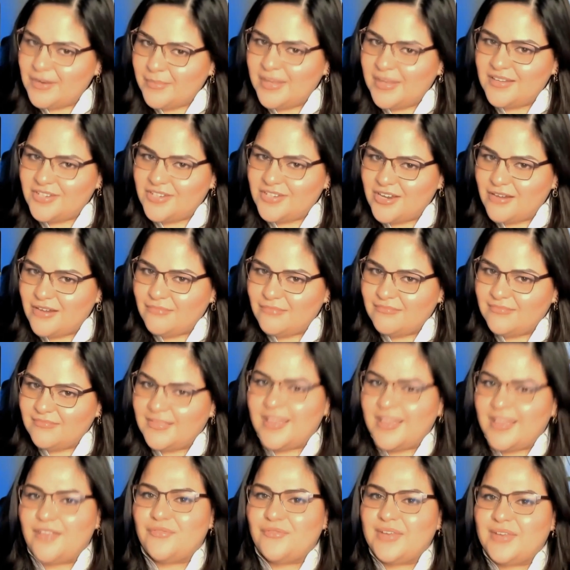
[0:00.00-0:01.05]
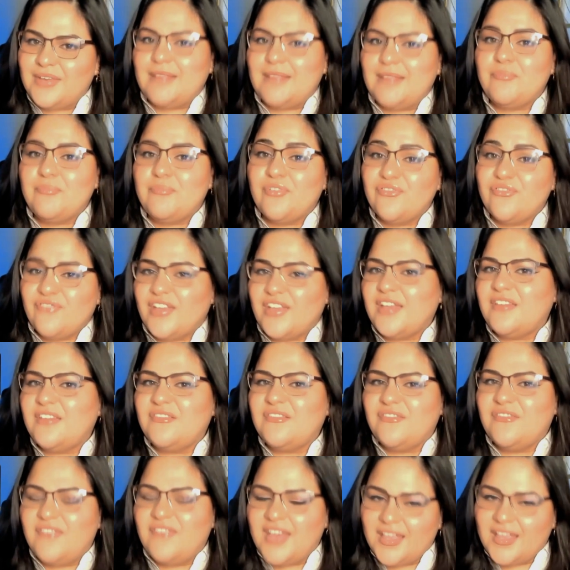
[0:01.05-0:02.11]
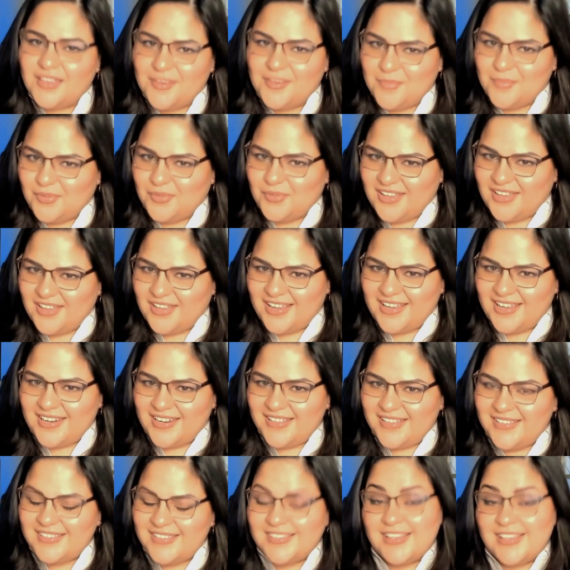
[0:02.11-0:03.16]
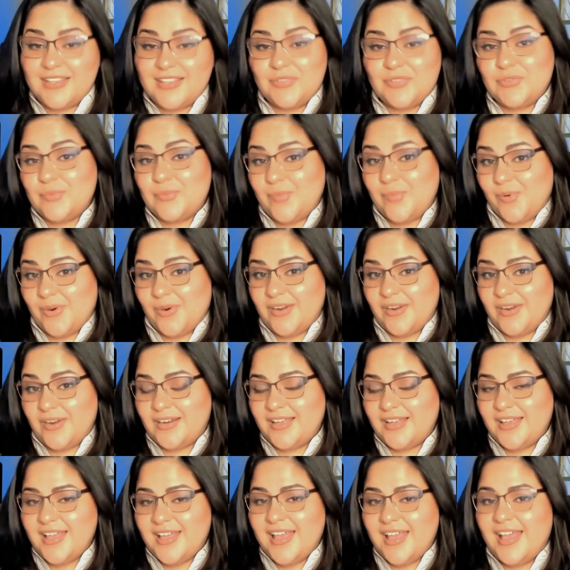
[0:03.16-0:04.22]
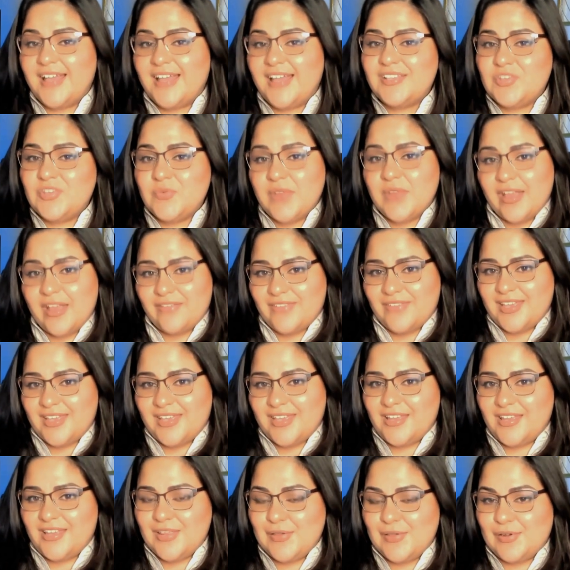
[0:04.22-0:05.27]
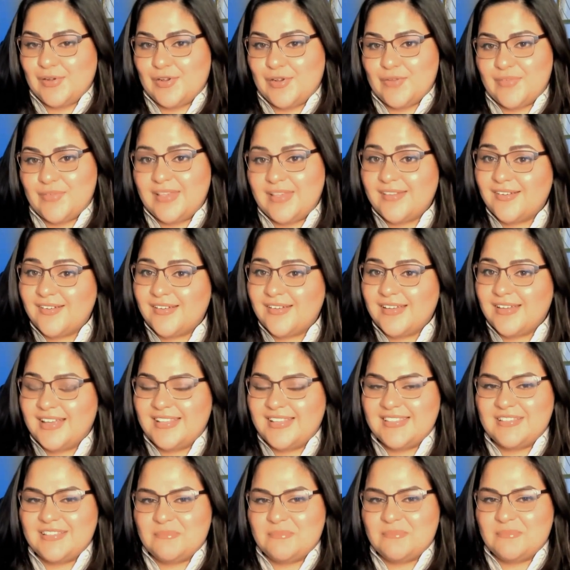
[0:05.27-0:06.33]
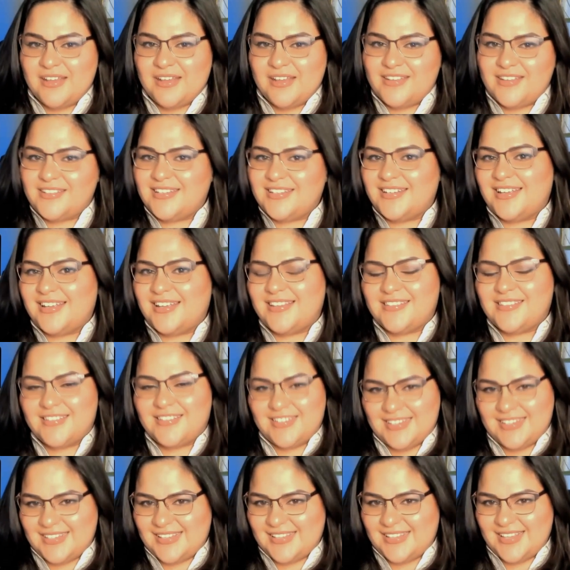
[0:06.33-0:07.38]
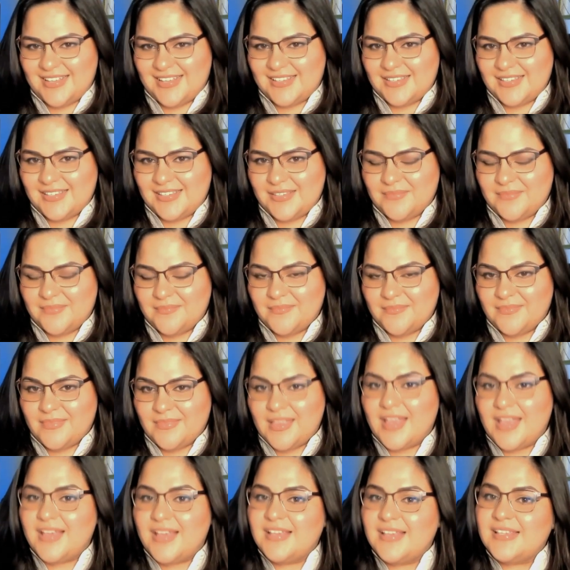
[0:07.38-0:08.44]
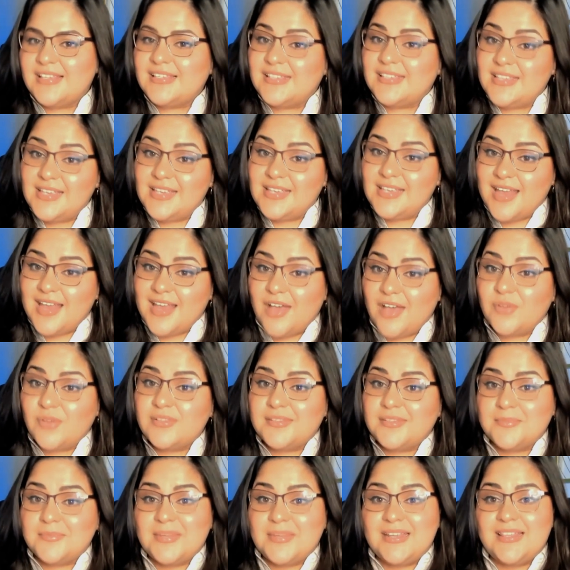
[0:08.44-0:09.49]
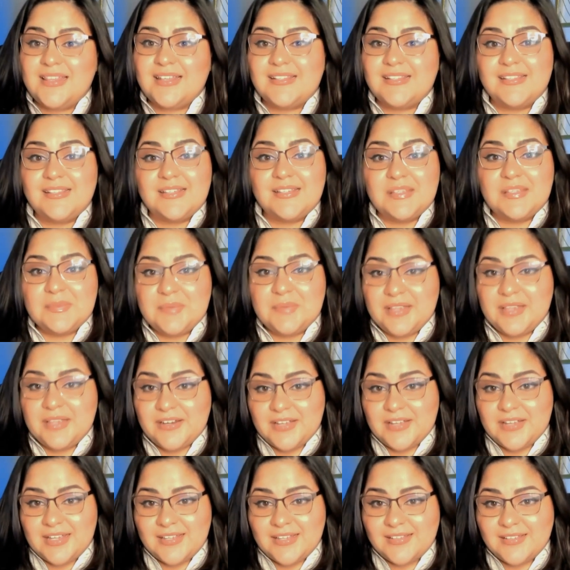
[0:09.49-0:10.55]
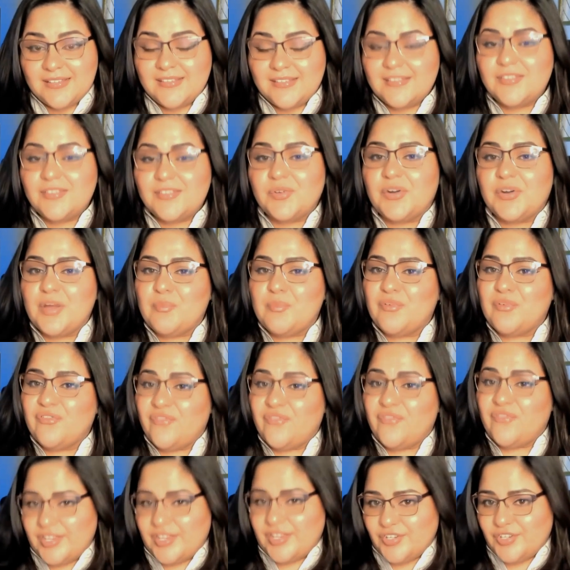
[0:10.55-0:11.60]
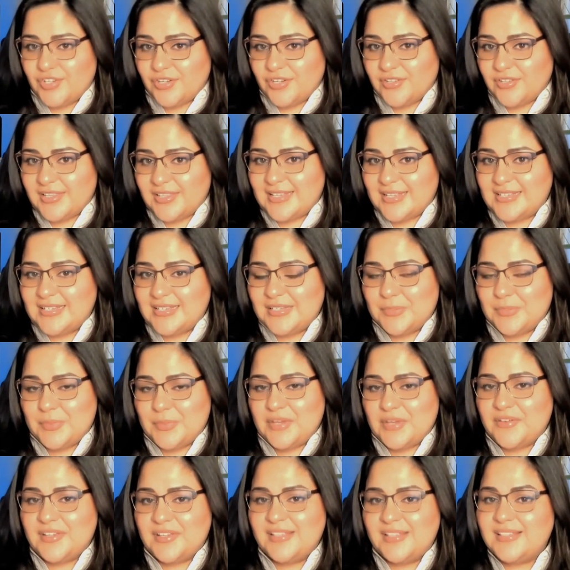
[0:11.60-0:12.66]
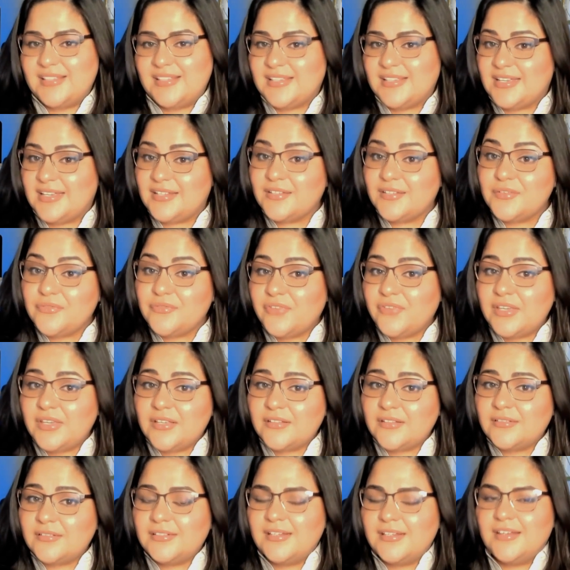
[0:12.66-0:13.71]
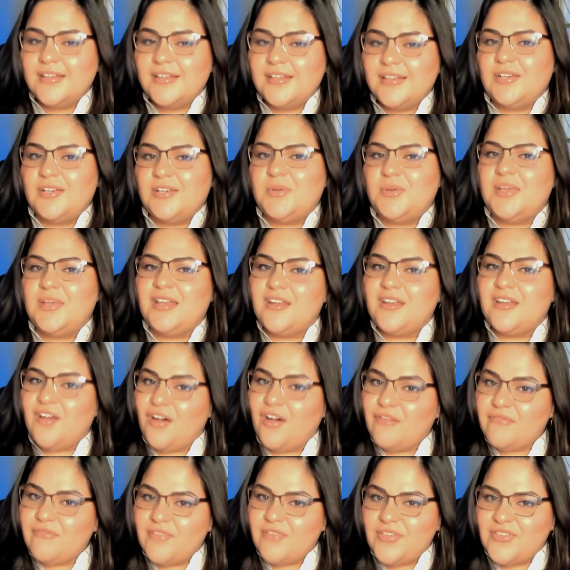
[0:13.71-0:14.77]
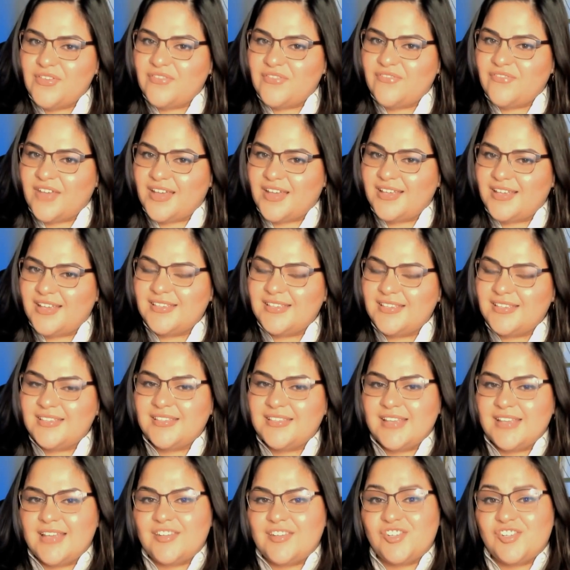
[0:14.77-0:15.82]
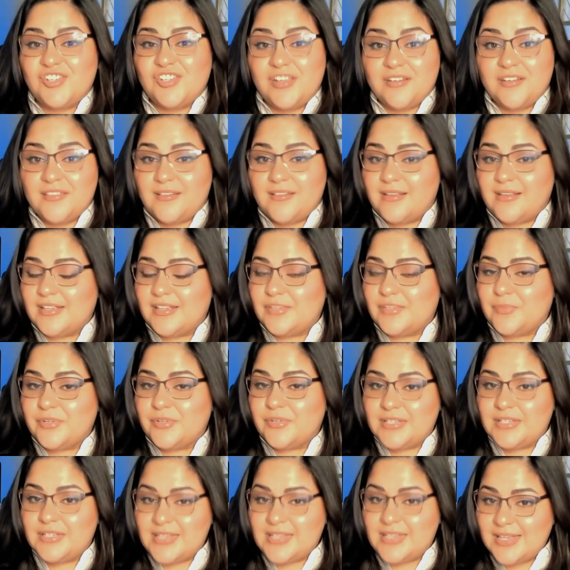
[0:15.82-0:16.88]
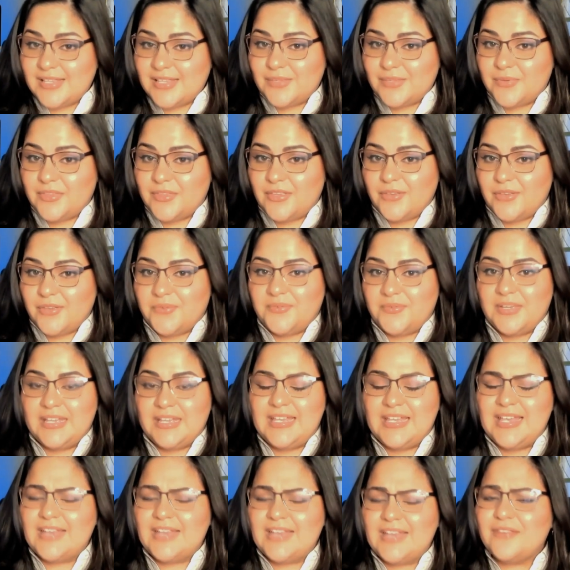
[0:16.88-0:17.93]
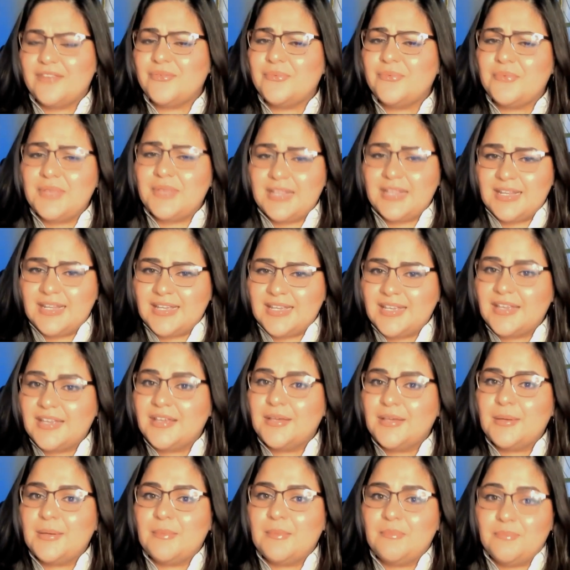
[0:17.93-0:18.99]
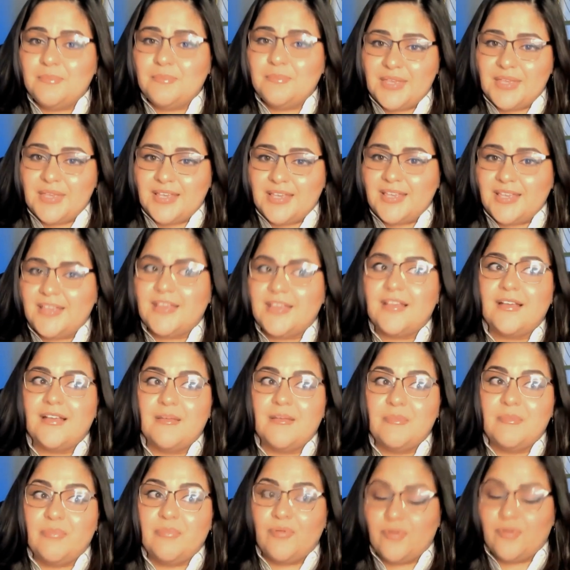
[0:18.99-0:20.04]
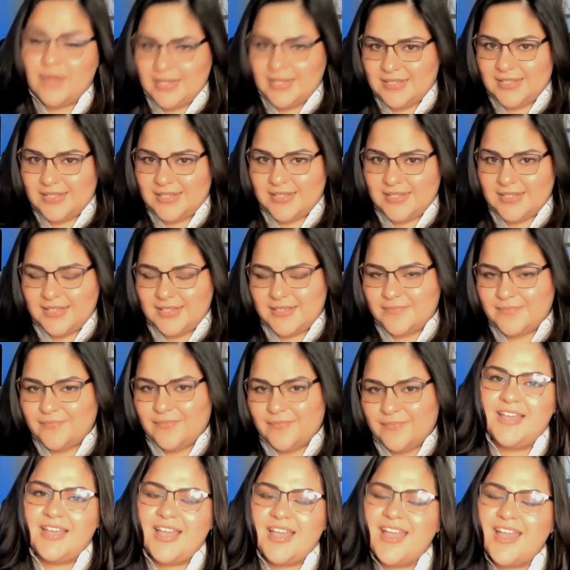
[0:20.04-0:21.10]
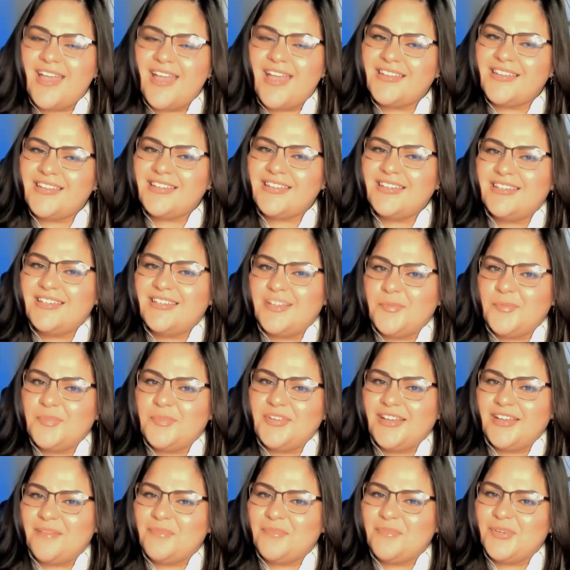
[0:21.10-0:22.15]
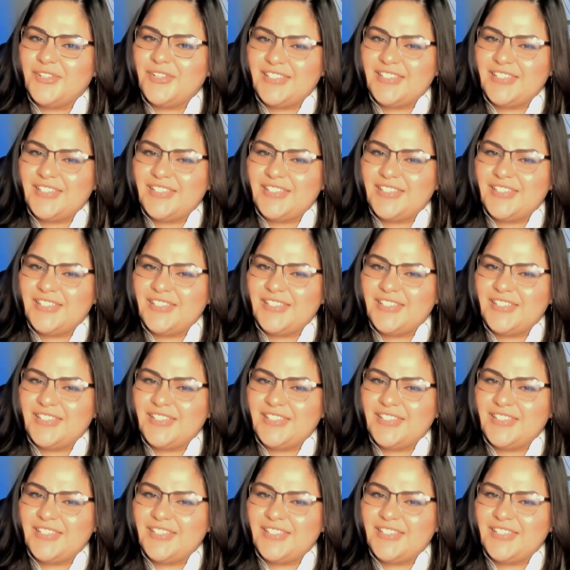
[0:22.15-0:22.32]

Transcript: a mentor can really provide valuable guidance and support as you navigate your career in supply chain and logistics. Seeking out somebody that's experienced or a professional that's experienced in the field who can offer you advice and share their expertise with you can really be priceless. And tip number